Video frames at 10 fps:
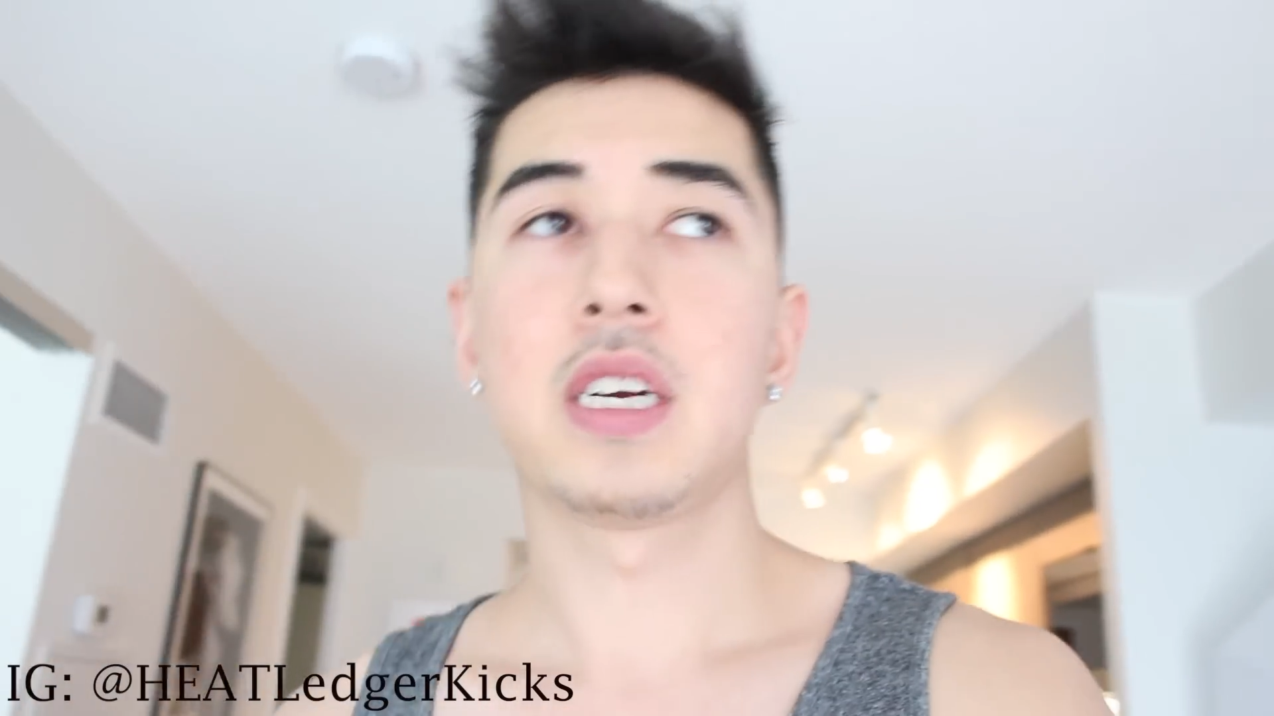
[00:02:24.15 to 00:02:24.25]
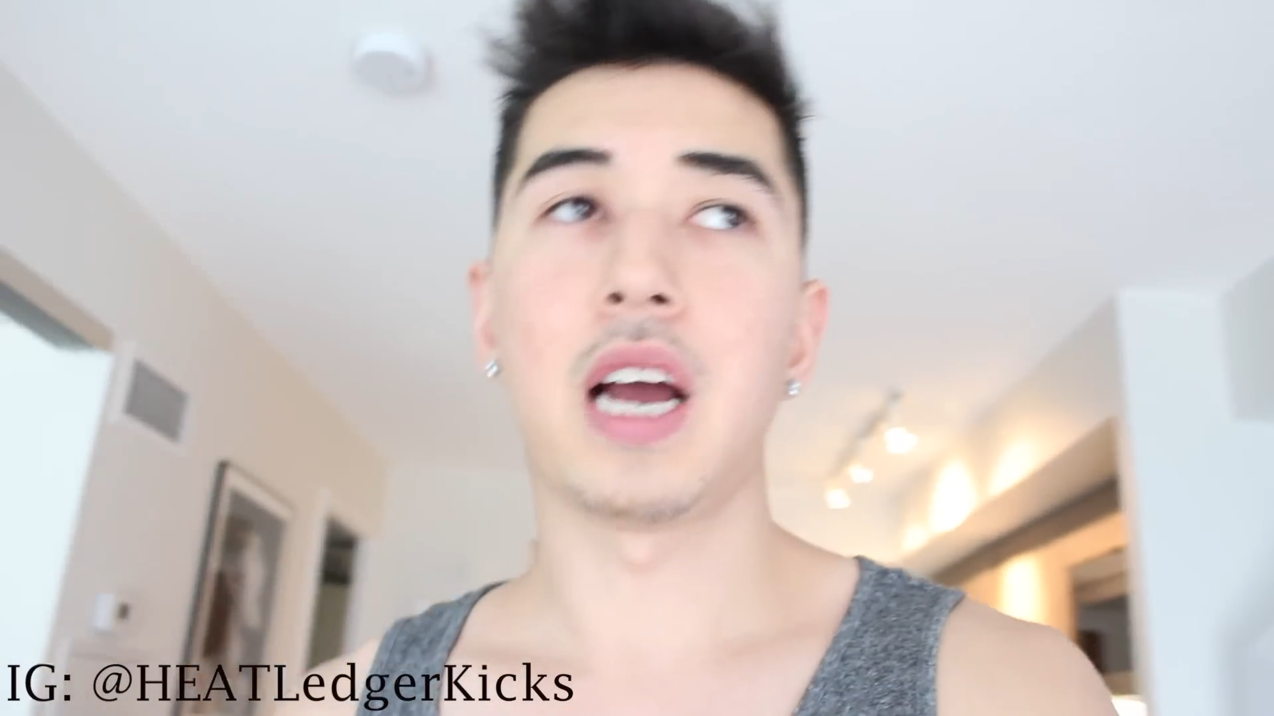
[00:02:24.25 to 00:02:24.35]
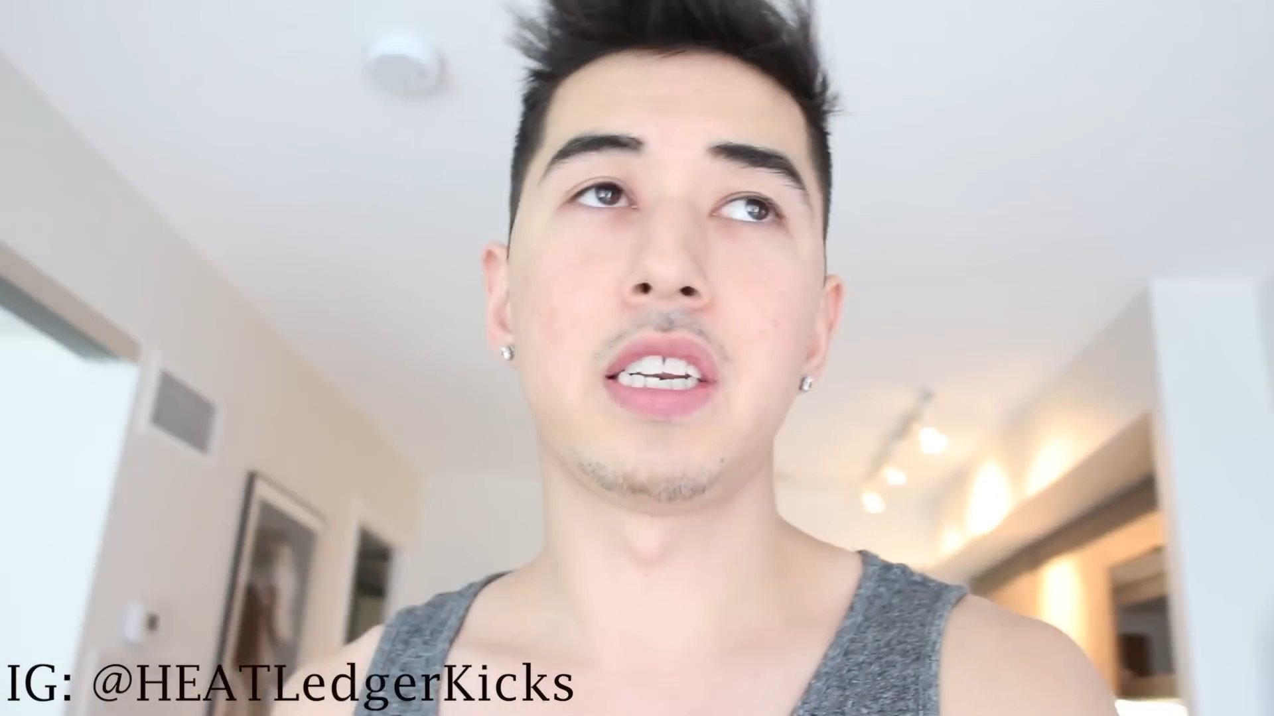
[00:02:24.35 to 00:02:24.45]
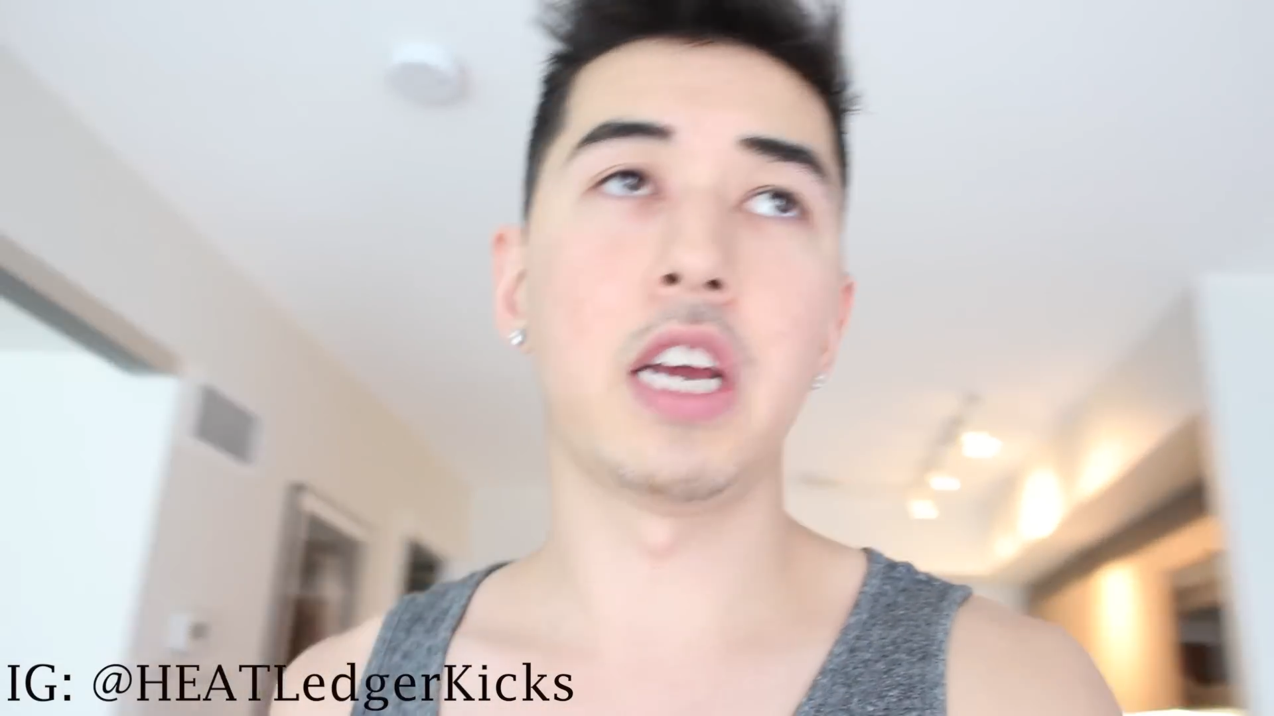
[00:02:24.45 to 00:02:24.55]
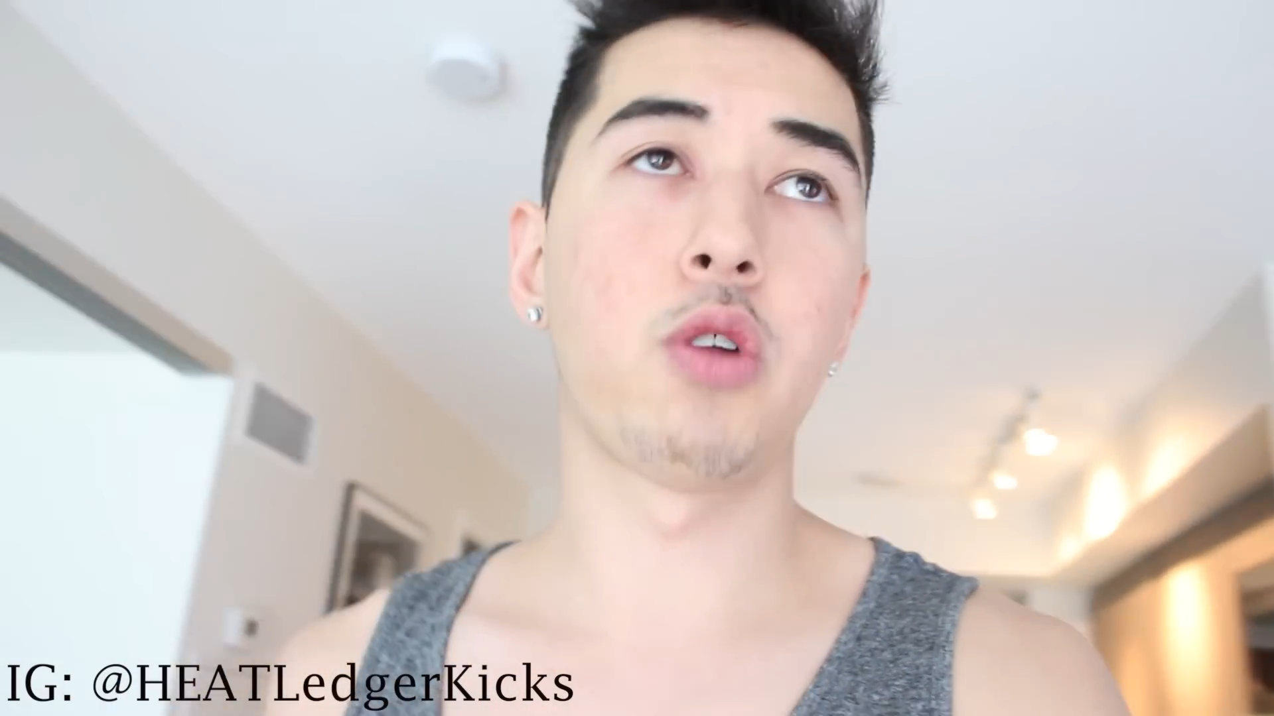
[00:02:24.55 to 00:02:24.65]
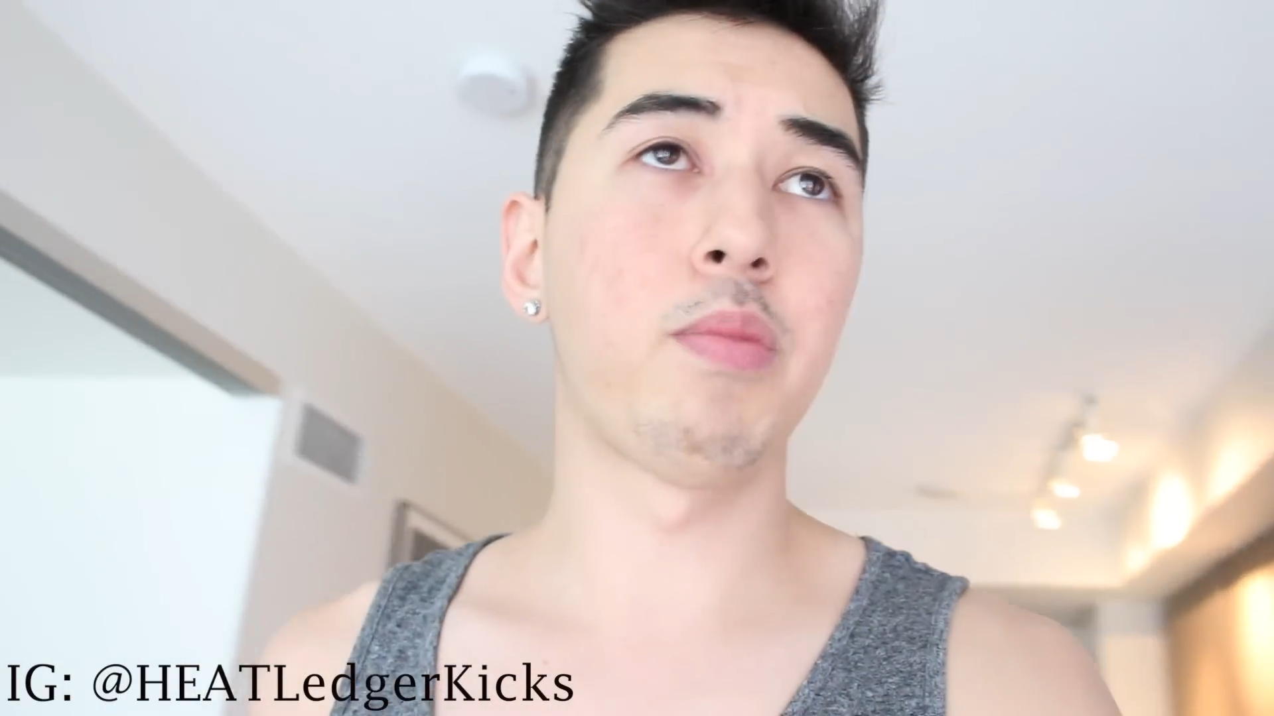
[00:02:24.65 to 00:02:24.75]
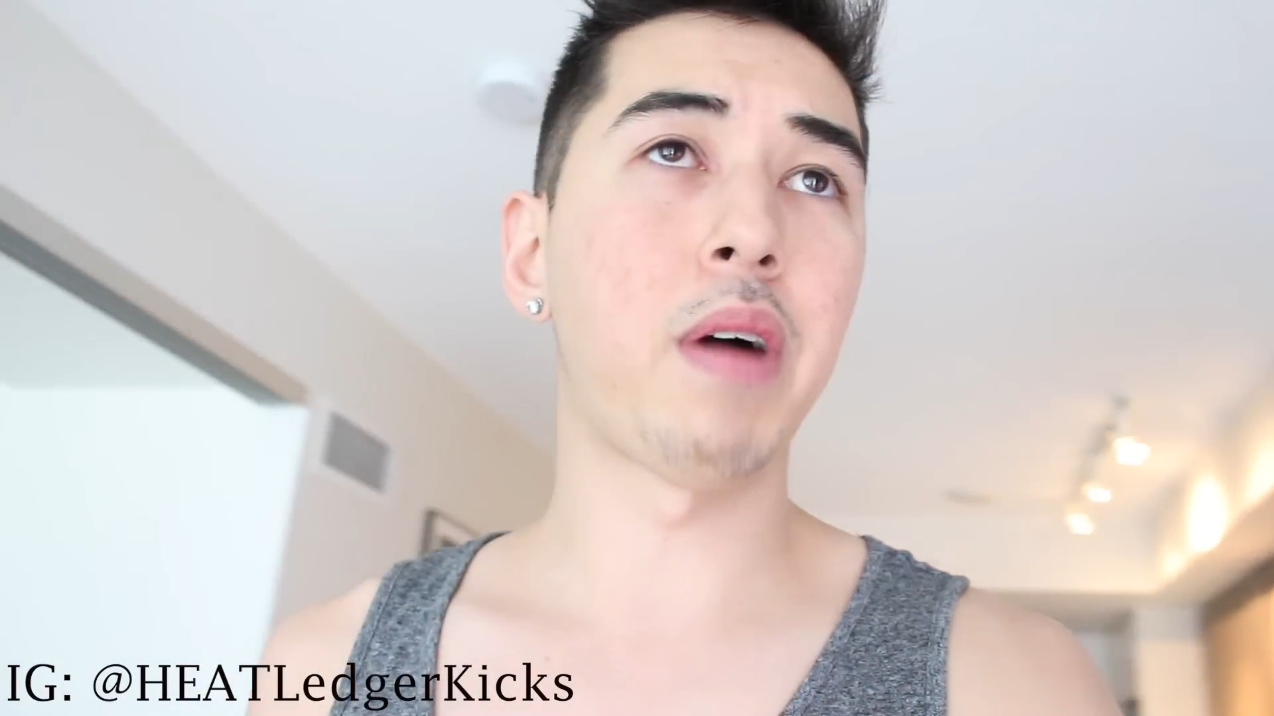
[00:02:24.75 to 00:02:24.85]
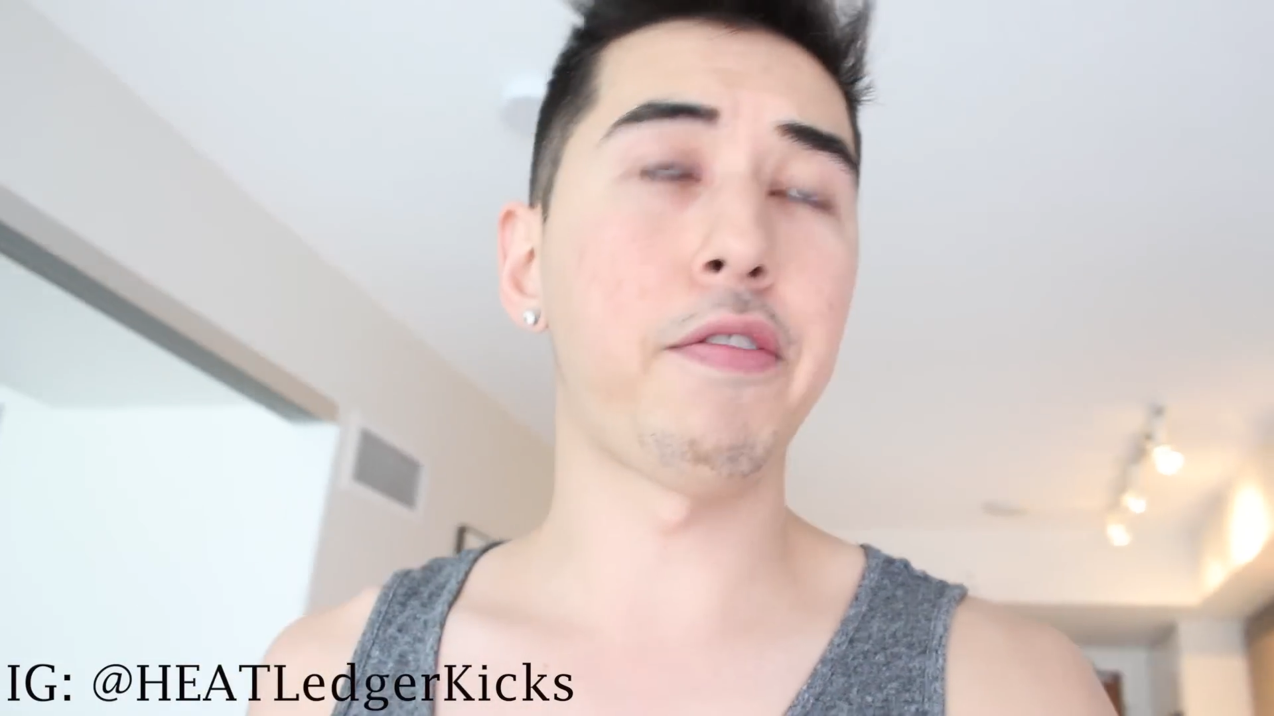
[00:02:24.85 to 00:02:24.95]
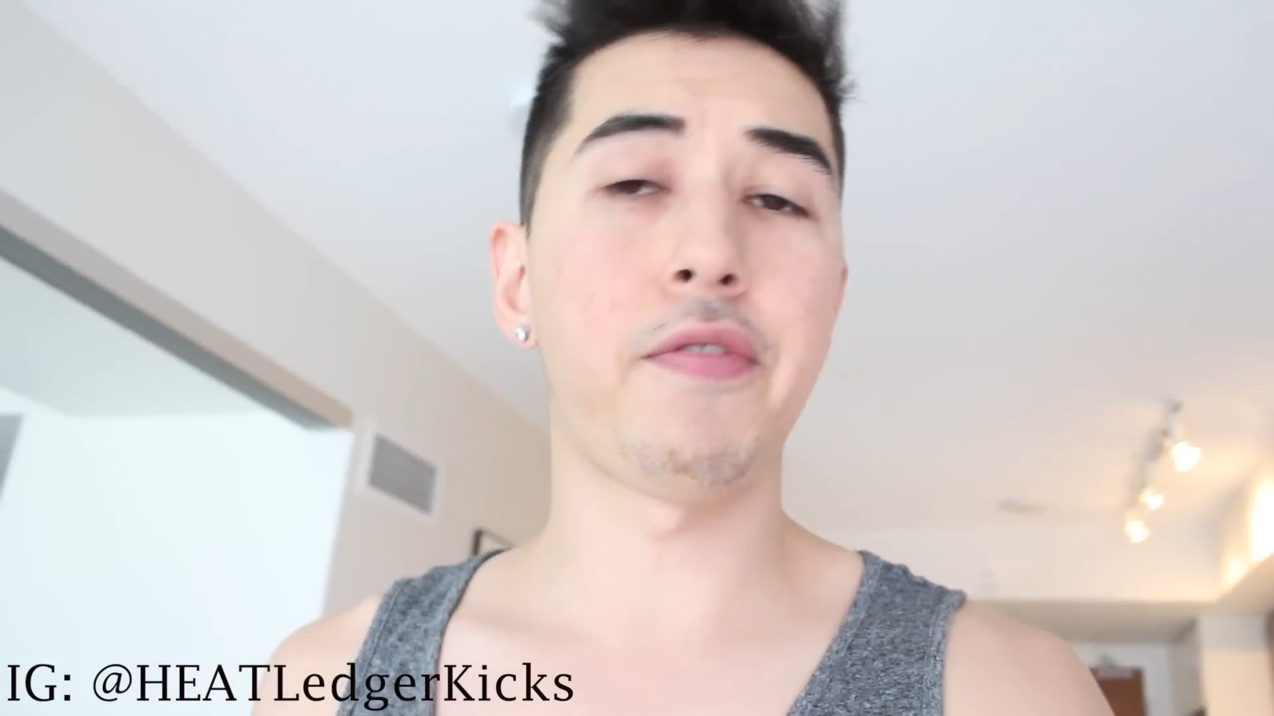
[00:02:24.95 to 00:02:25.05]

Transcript: Got dinner with my